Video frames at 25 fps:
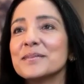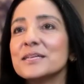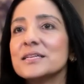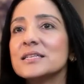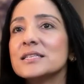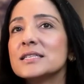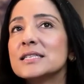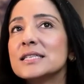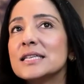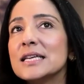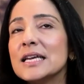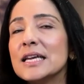
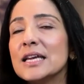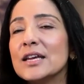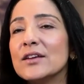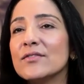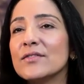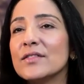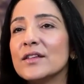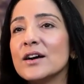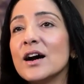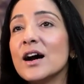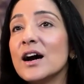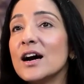See,
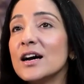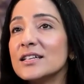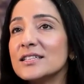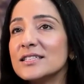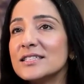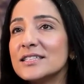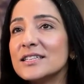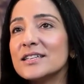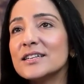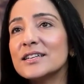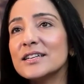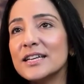if the
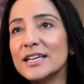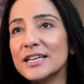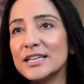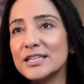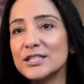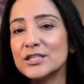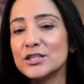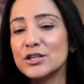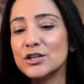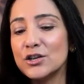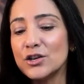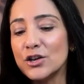answer
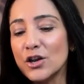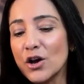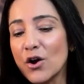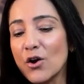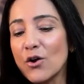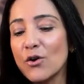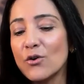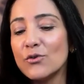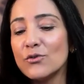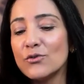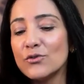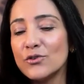is
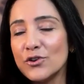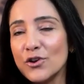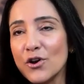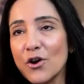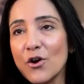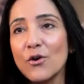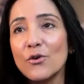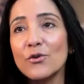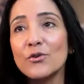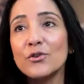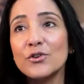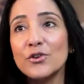no,
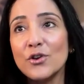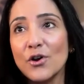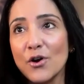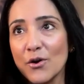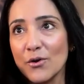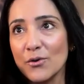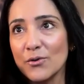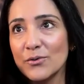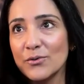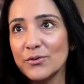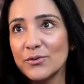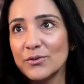no,
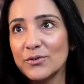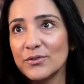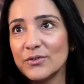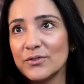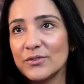no,